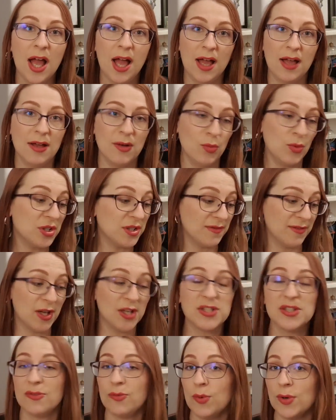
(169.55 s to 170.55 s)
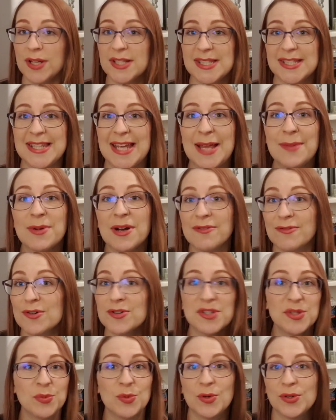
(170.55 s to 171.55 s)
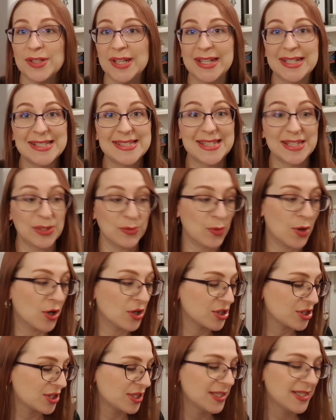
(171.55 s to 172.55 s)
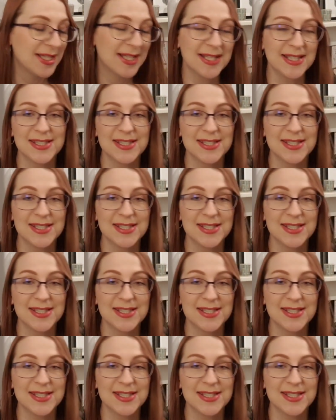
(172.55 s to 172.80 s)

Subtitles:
Would have liked to have worn it today, but I've already worn it and it's in the wash.